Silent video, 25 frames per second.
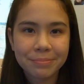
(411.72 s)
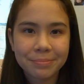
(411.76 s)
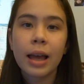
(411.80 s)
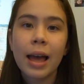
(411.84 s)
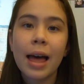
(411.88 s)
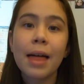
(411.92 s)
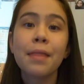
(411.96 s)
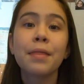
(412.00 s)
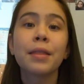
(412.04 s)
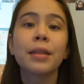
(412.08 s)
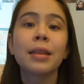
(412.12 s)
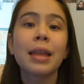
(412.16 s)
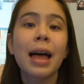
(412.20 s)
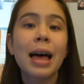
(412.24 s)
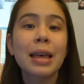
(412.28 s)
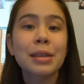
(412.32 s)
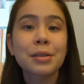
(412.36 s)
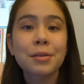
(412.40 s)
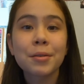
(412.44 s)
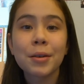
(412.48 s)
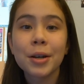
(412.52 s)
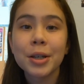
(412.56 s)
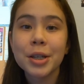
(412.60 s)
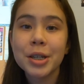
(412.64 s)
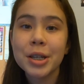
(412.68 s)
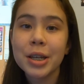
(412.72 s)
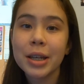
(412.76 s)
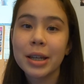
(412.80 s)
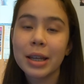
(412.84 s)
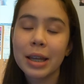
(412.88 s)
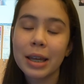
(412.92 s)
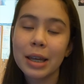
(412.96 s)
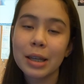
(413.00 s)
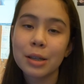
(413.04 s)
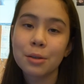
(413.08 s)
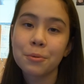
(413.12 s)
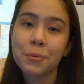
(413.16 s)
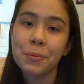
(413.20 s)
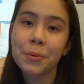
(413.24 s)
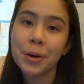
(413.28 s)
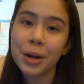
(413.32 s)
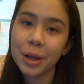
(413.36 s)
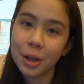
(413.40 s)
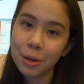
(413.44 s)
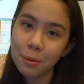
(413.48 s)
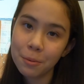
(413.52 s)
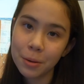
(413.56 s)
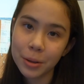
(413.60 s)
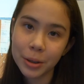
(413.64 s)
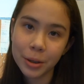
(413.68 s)
And the last question is, where
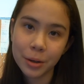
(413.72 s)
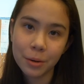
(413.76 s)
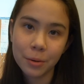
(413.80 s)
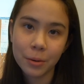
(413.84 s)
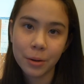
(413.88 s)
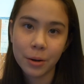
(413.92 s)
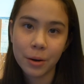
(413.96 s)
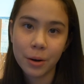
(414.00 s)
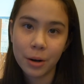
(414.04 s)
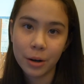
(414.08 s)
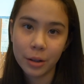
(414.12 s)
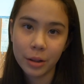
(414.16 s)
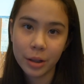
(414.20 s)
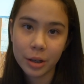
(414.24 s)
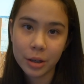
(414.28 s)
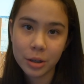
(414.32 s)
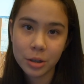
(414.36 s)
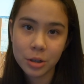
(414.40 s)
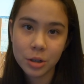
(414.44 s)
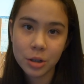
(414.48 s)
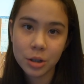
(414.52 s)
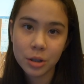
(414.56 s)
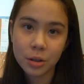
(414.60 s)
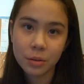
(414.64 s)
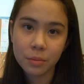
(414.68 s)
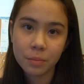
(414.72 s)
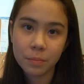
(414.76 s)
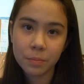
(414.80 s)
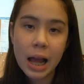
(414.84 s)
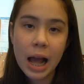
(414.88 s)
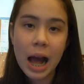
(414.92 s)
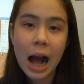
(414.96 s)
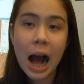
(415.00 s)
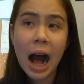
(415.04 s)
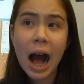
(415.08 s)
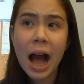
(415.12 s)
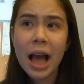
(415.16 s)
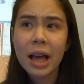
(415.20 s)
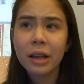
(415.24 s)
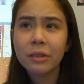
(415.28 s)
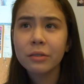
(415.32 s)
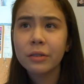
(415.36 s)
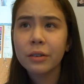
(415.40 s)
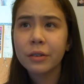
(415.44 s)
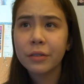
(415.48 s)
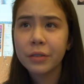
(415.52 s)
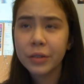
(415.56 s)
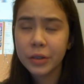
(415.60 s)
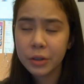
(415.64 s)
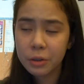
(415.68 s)
do you want to go to college? I have
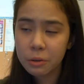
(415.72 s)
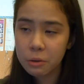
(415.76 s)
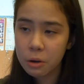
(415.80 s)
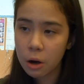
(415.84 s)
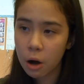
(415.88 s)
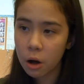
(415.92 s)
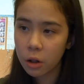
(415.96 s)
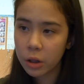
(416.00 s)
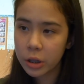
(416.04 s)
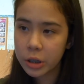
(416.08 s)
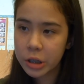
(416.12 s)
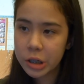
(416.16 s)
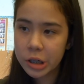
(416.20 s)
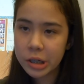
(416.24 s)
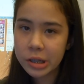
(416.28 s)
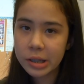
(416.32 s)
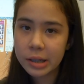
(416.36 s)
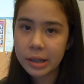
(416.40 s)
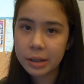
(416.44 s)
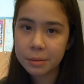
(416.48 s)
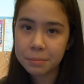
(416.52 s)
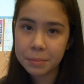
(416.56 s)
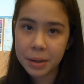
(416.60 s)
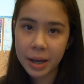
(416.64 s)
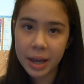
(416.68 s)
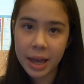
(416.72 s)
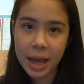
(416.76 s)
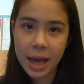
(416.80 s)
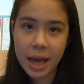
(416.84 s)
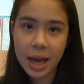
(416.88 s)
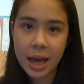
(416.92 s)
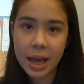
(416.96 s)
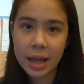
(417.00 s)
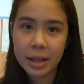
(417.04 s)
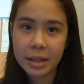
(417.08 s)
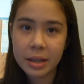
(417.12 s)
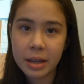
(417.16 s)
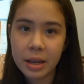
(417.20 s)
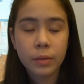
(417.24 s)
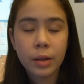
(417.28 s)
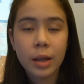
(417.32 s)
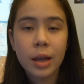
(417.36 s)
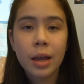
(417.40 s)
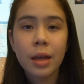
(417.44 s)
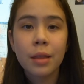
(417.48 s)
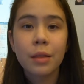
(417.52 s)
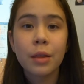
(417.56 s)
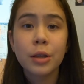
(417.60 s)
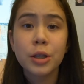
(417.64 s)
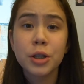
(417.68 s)
a few colleges in my head.
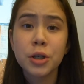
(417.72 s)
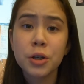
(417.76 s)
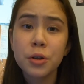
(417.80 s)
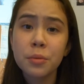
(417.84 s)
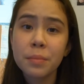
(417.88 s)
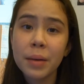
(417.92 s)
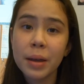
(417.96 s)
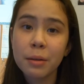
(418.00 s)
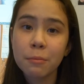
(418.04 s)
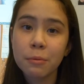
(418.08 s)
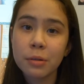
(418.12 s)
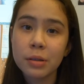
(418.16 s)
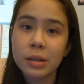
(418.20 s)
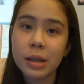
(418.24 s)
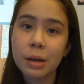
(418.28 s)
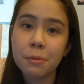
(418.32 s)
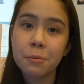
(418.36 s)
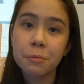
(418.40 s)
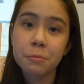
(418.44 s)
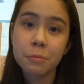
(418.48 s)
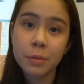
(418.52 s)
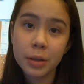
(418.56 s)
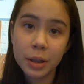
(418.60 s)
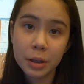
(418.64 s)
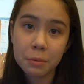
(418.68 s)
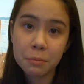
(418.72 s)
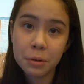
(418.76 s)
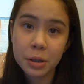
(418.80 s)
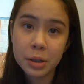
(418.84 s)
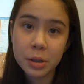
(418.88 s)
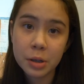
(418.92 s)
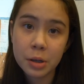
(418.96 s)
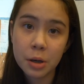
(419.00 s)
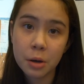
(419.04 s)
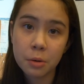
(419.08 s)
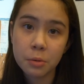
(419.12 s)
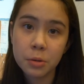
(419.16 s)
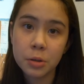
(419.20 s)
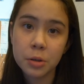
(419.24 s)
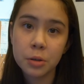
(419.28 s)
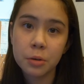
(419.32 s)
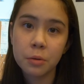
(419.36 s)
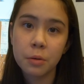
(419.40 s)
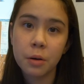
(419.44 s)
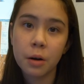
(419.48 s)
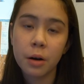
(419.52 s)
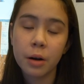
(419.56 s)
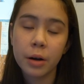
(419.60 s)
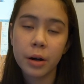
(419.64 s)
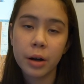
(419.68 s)
The two main ones I really want to go
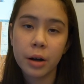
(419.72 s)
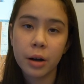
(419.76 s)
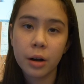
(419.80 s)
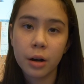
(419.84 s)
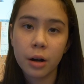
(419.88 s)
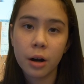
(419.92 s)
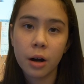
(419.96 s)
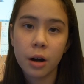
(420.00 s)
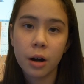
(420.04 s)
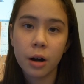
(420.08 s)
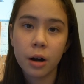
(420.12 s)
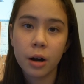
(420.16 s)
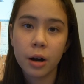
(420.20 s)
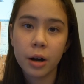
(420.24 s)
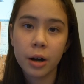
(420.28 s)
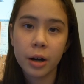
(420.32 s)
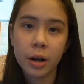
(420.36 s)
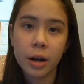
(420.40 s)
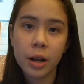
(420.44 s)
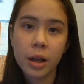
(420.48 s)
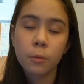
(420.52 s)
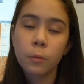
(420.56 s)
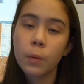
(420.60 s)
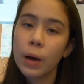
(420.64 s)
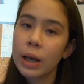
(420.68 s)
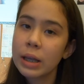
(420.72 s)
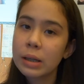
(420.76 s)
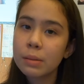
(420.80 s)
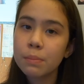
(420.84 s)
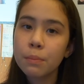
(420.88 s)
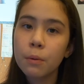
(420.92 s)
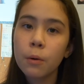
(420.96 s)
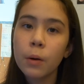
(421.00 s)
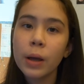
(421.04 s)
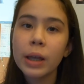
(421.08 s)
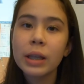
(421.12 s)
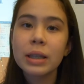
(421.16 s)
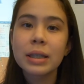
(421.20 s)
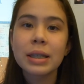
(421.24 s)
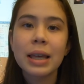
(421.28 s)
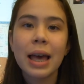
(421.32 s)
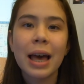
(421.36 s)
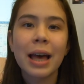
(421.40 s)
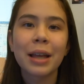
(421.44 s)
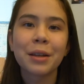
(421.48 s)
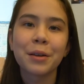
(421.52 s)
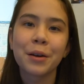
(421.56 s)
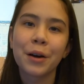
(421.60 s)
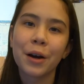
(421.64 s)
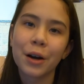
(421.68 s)
to are West Point
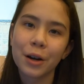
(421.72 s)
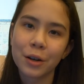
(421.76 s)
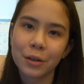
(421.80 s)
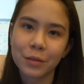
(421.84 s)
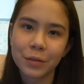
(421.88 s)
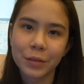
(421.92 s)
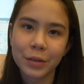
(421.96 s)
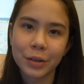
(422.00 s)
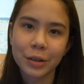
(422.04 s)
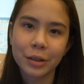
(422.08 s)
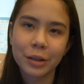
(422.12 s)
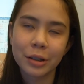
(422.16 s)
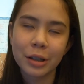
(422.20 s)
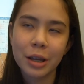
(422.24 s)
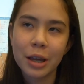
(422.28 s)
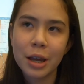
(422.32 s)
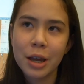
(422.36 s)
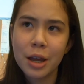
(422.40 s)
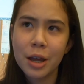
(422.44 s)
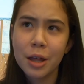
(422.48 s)
and Harvard.